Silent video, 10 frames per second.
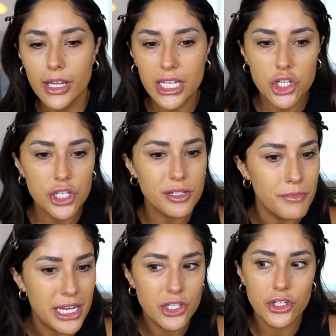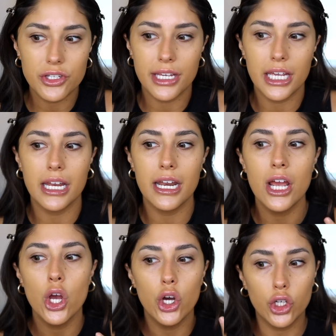It just makes your skin
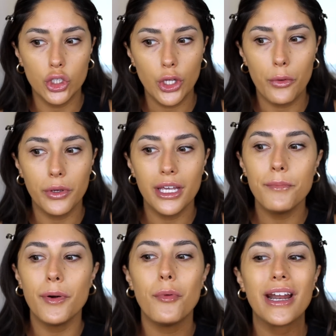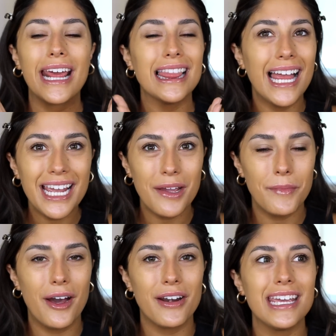glowy, but what I like
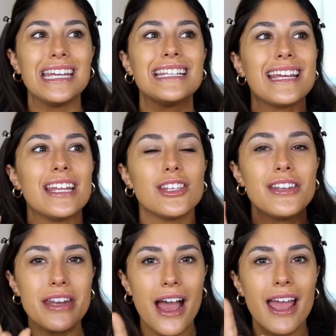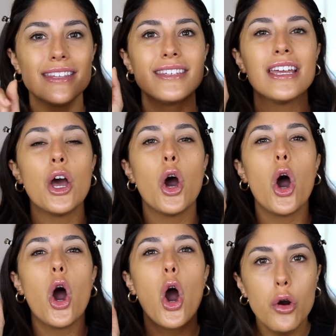about it is that it's not
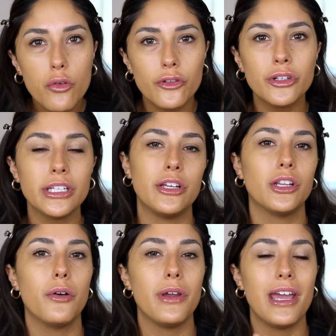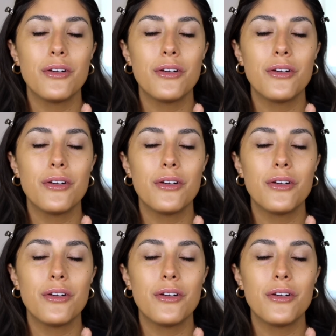overly glowy.